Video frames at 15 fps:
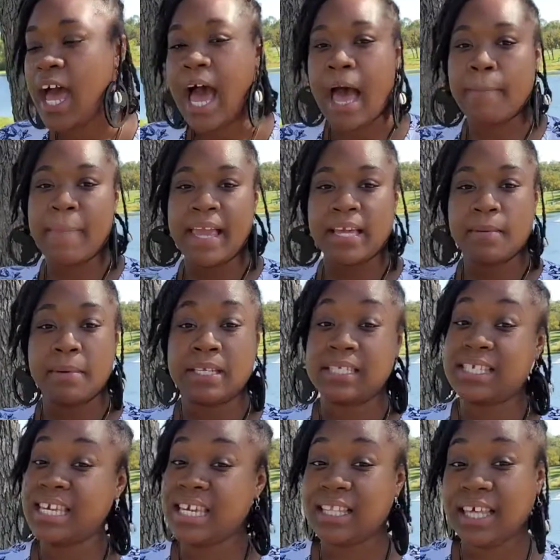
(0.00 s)
I make them in
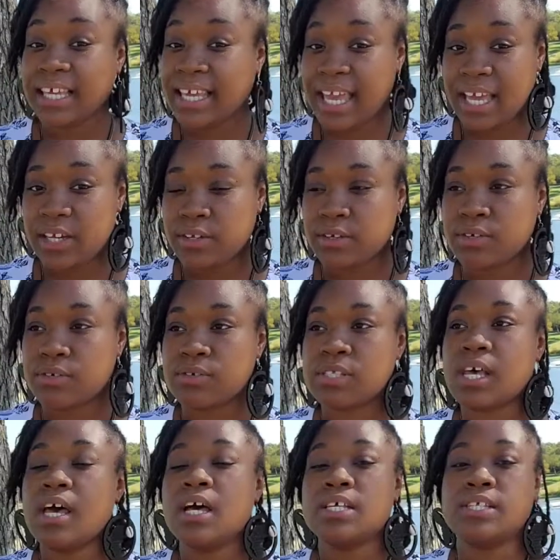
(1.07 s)
tea lit candles.
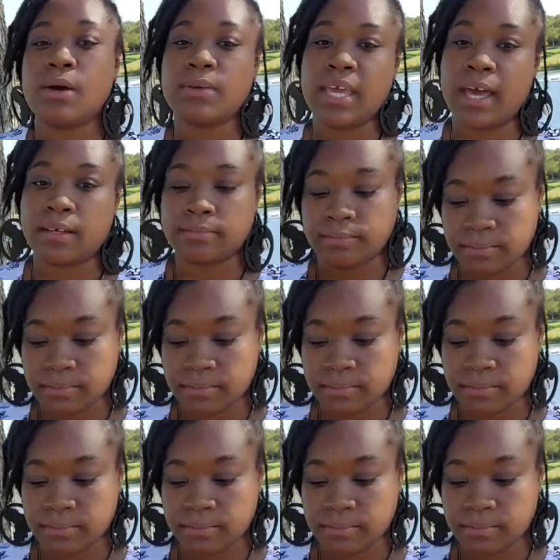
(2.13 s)
So yeah.